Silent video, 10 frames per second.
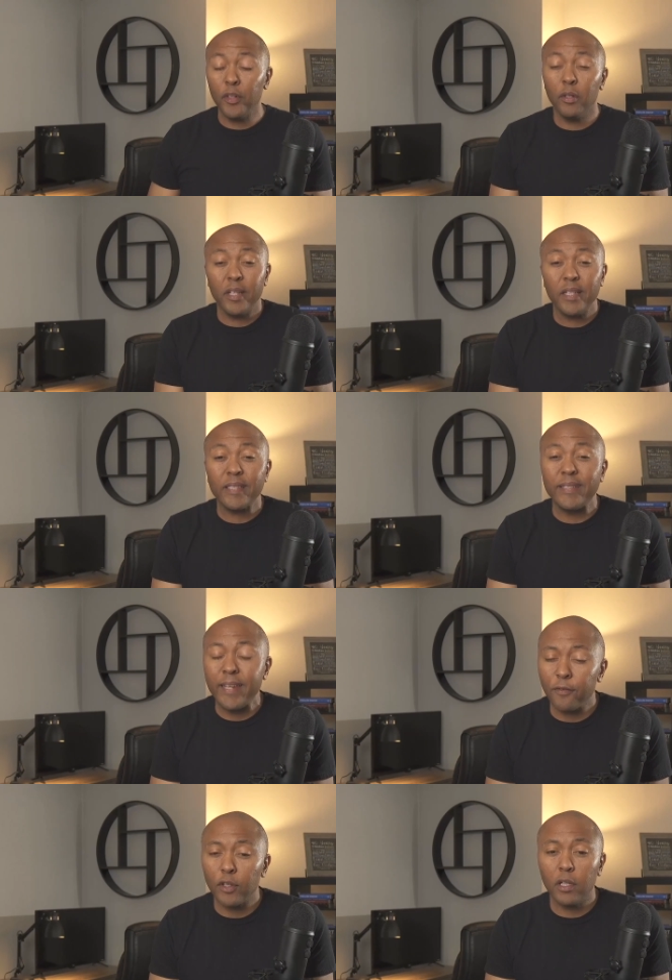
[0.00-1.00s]
field is
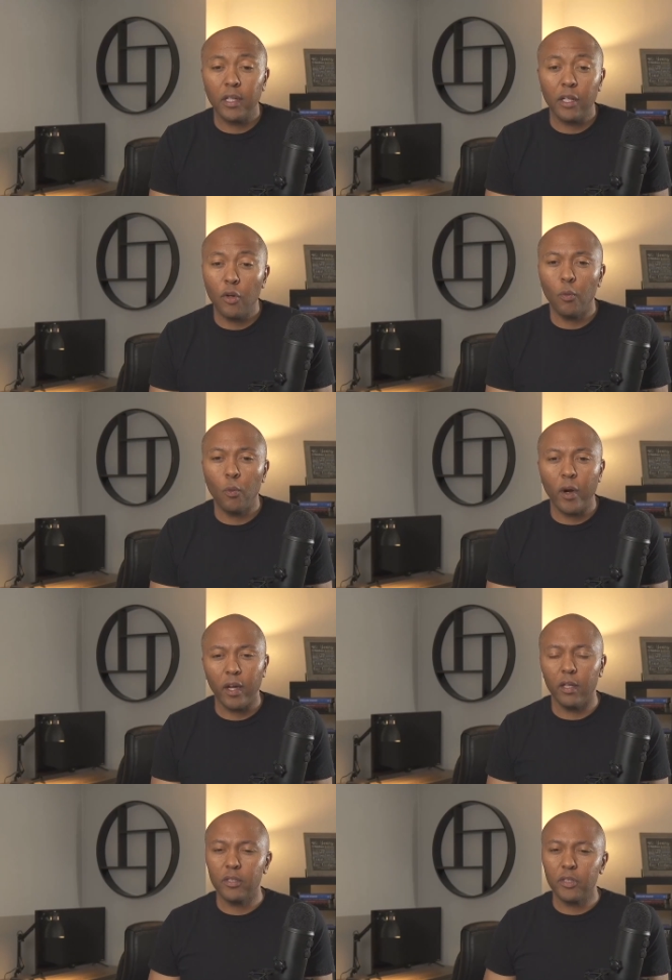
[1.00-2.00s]
never going to go
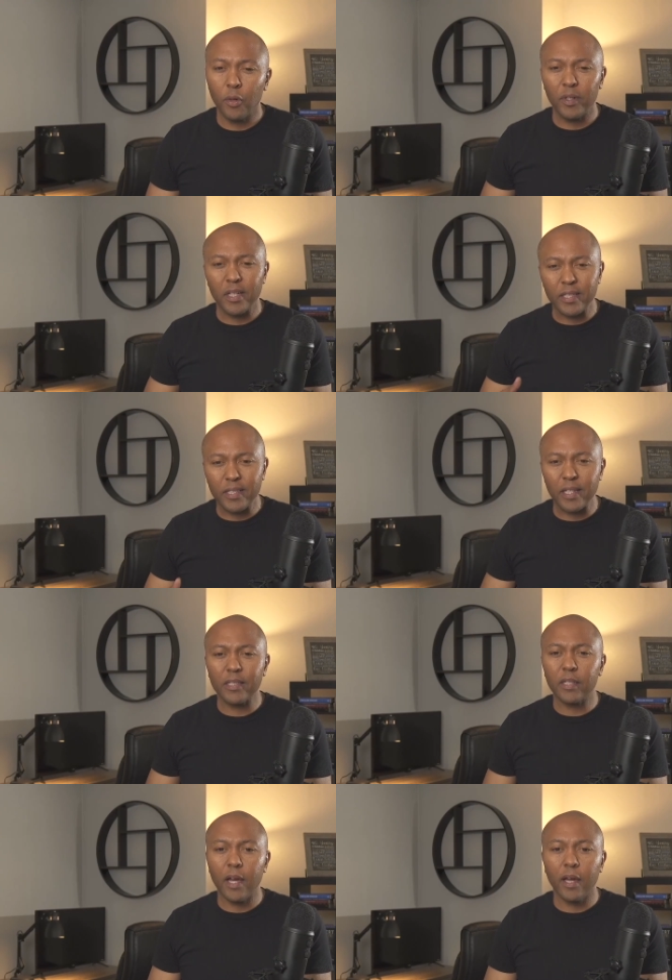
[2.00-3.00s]
away. And so it's
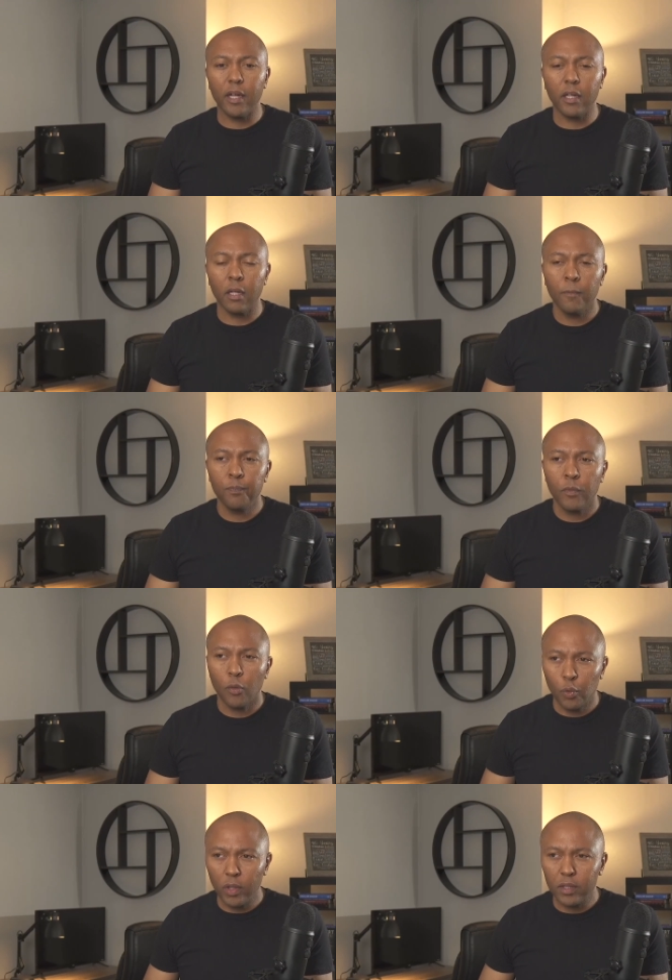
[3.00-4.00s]
just like
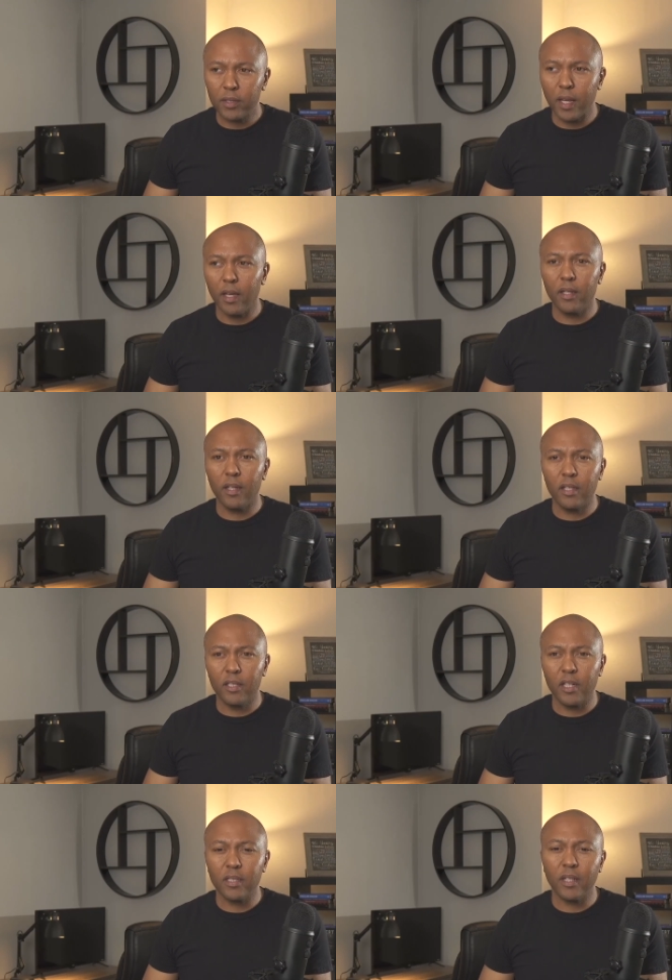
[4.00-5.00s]
real estate, it's
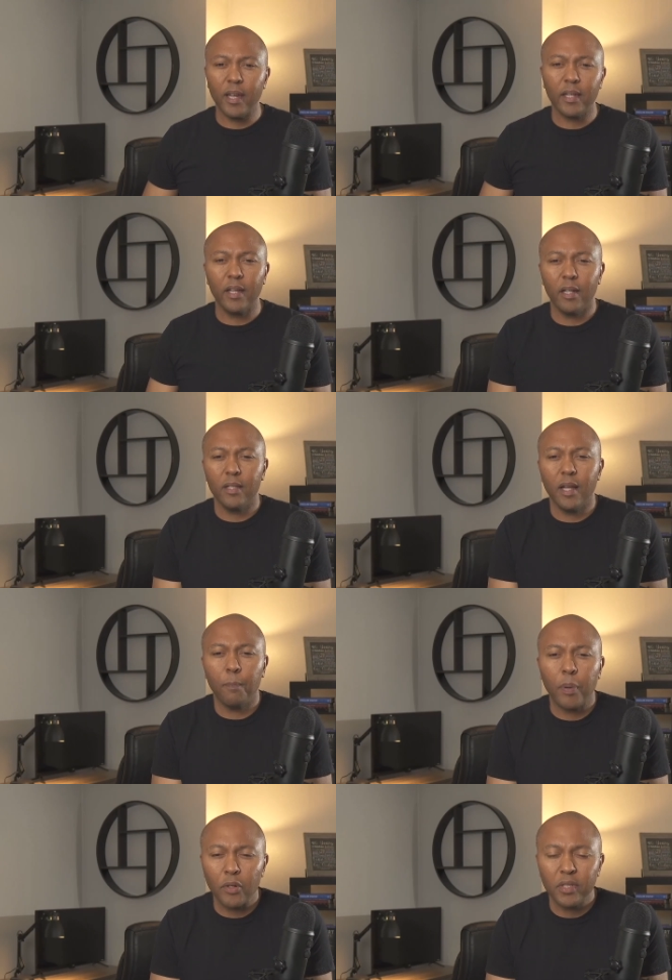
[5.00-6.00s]
just like a
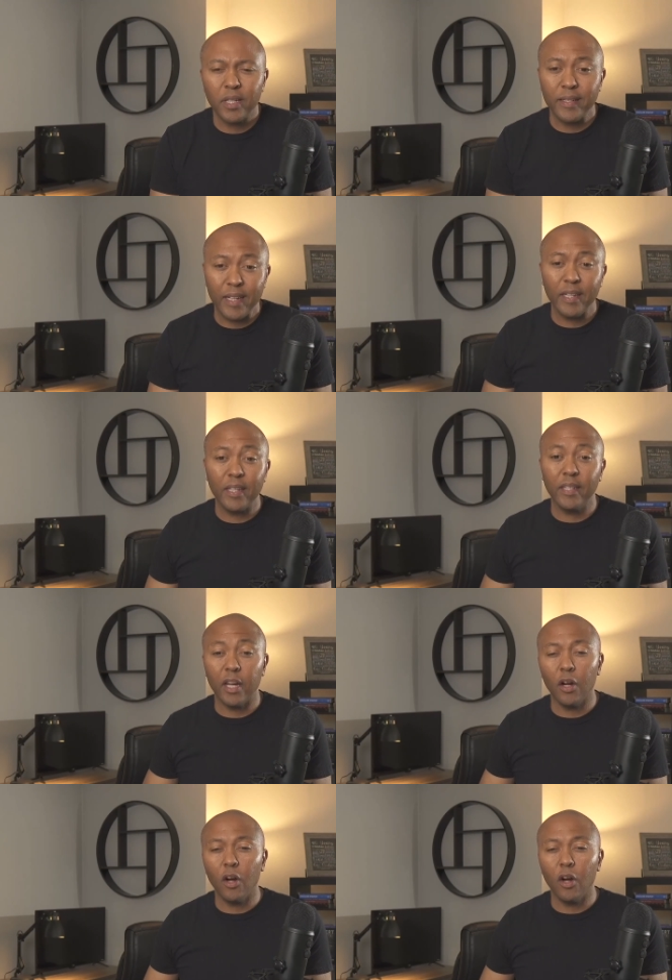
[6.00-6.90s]
person needing a